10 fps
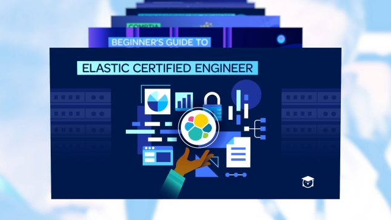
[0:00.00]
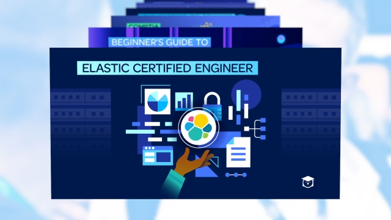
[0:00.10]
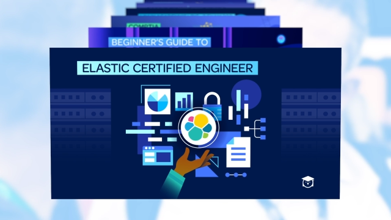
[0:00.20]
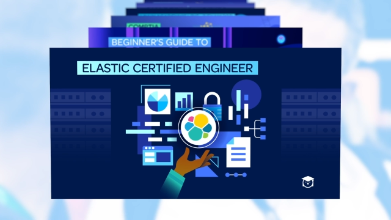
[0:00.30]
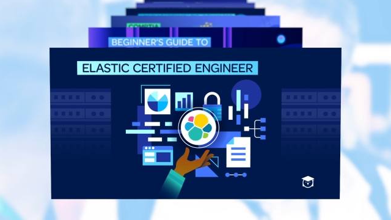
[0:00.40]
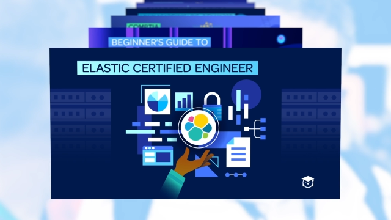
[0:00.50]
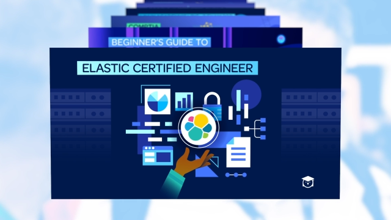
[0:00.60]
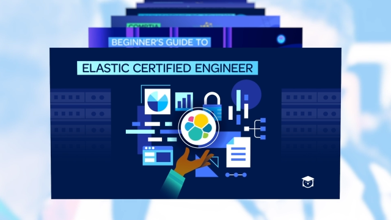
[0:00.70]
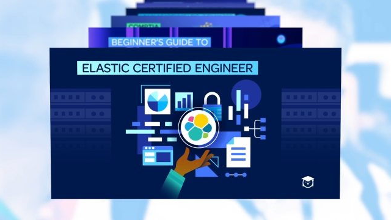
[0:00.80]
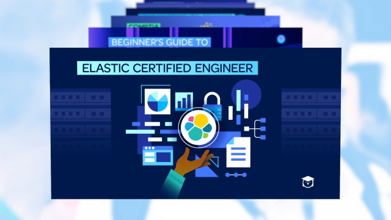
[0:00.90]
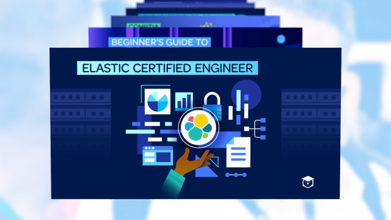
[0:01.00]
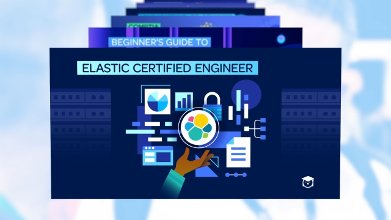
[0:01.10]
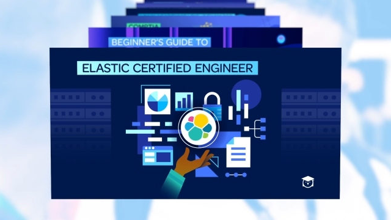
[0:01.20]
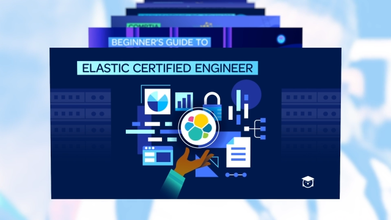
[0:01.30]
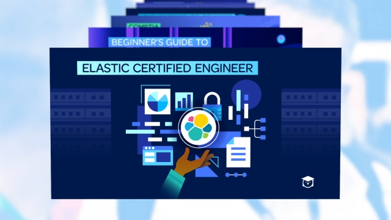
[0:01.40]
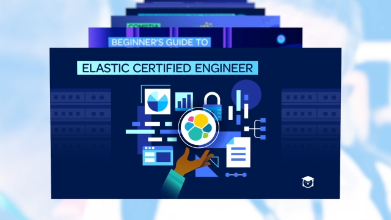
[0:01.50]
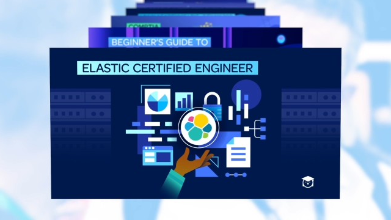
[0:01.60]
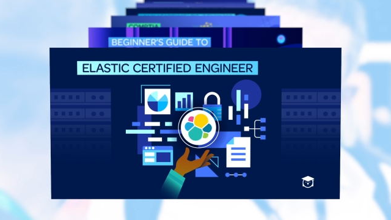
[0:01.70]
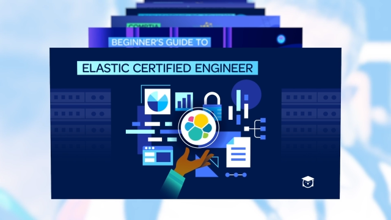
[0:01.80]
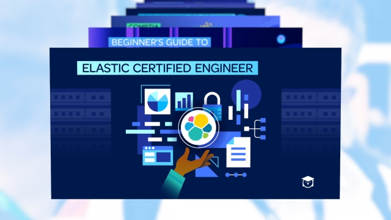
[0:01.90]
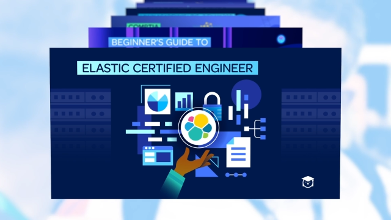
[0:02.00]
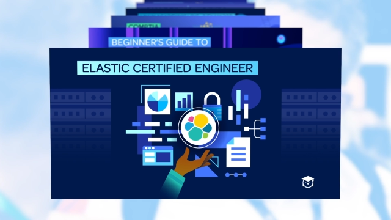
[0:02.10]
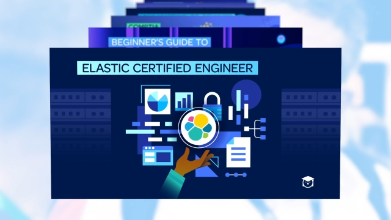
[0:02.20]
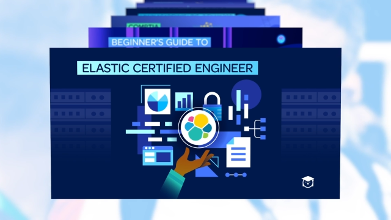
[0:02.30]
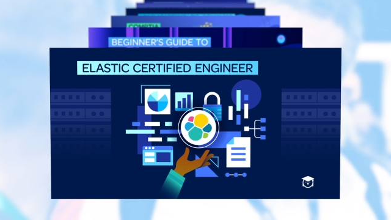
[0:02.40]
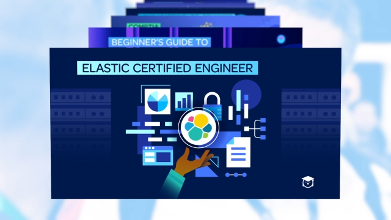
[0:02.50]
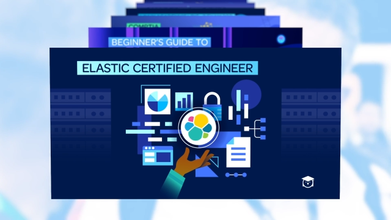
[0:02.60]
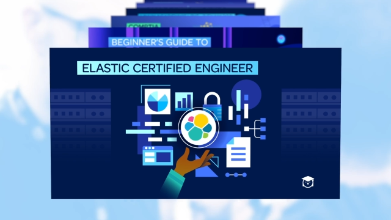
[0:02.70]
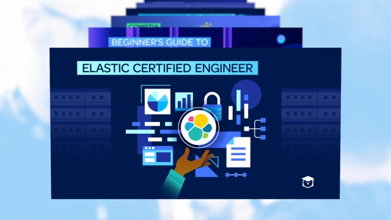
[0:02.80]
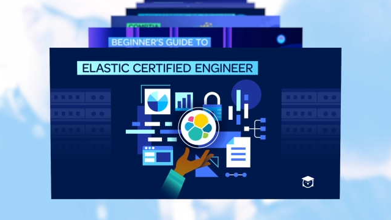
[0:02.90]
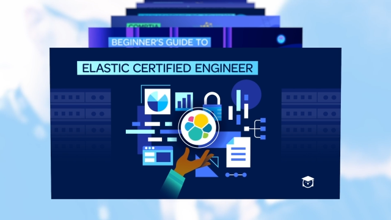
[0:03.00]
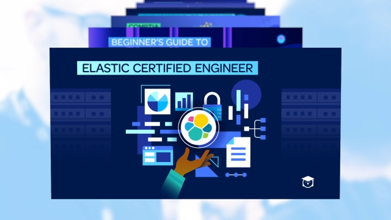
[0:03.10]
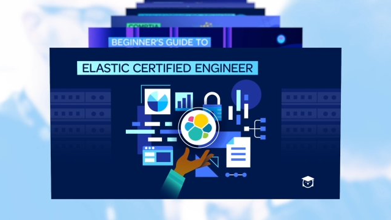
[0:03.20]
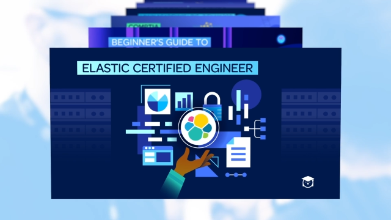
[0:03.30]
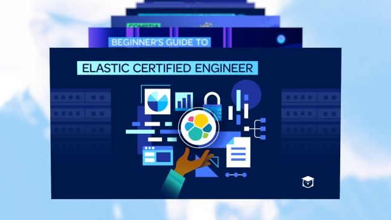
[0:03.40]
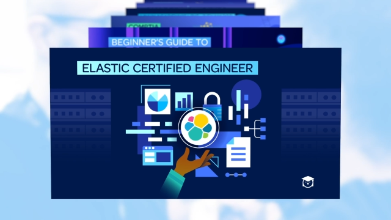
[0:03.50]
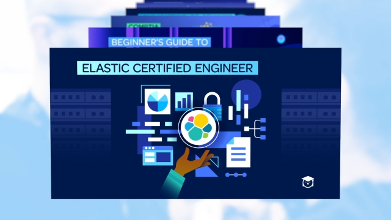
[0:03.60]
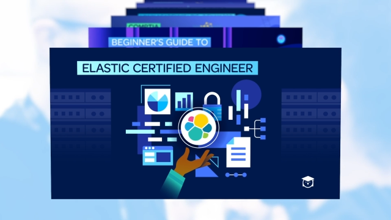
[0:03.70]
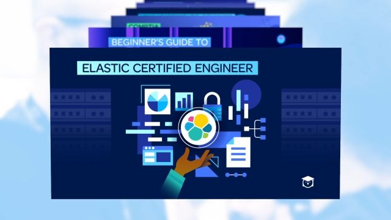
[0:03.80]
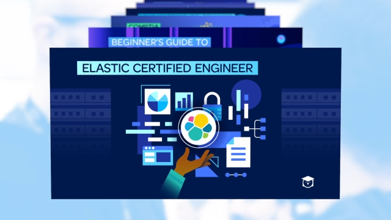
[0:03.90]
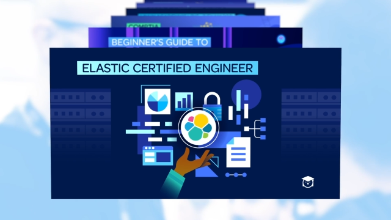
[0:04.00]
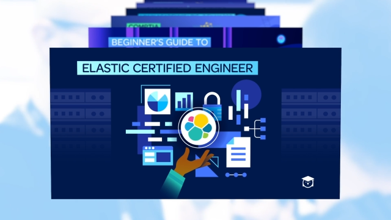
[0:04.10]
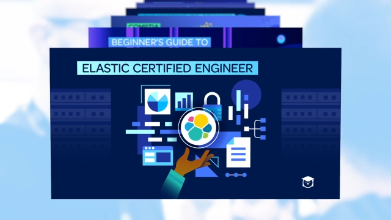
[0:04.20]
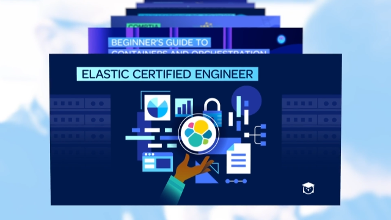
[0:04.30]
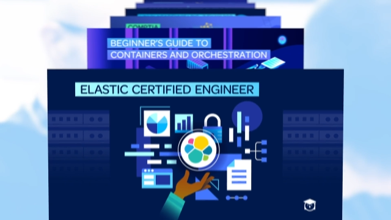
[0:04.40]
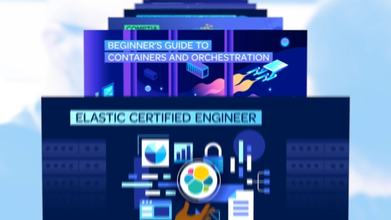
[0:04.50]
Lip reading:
(no speaker visible)